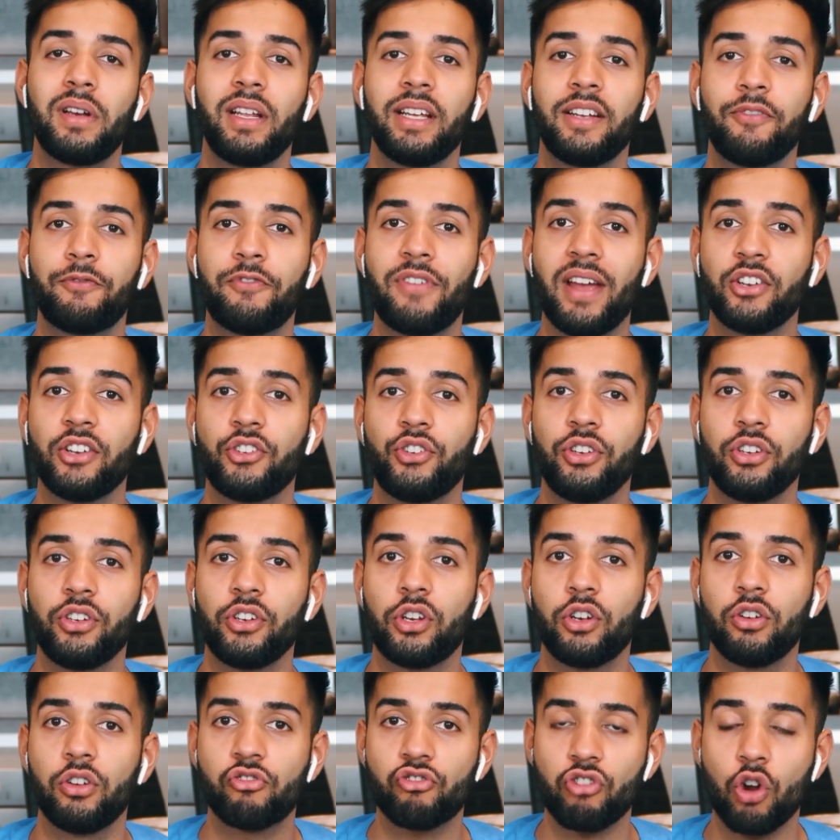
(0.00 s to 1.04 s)
infection
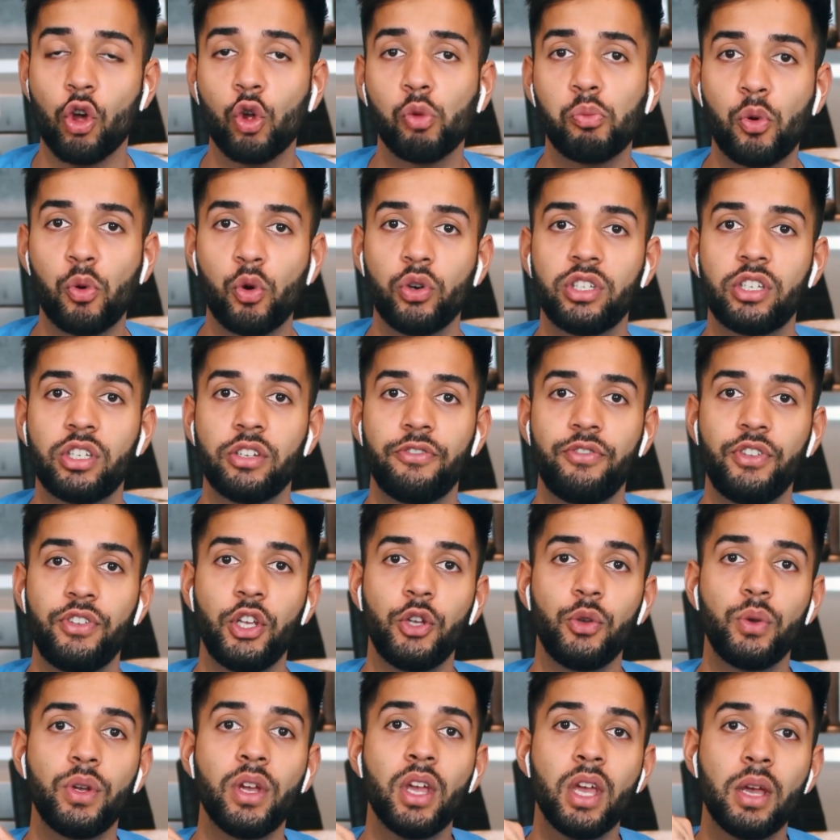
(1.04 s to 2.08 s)
control point of
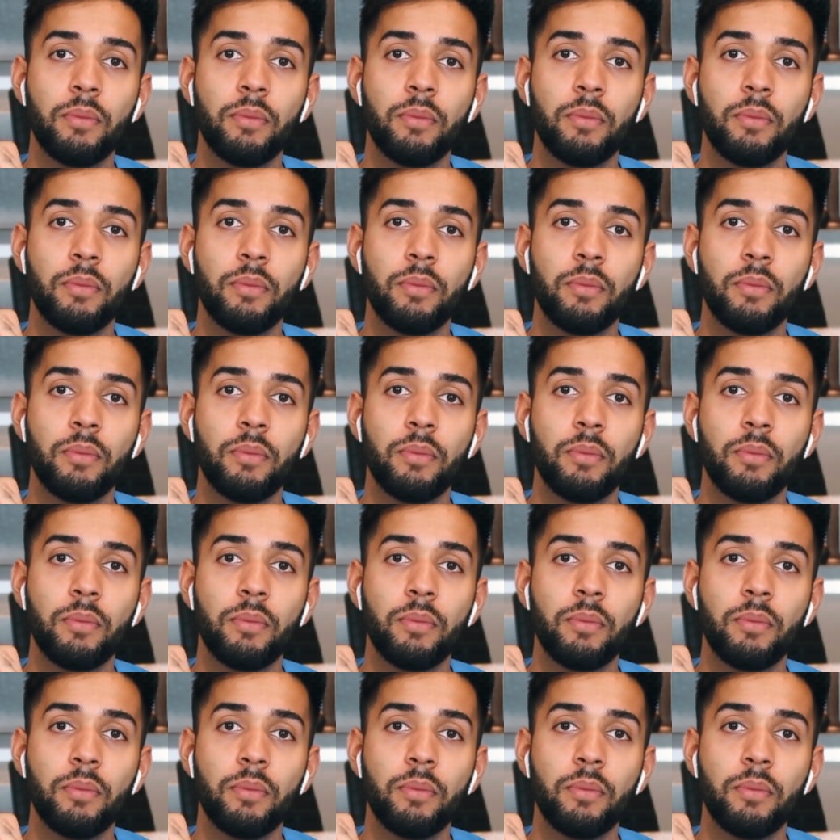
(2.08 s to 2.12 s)
view,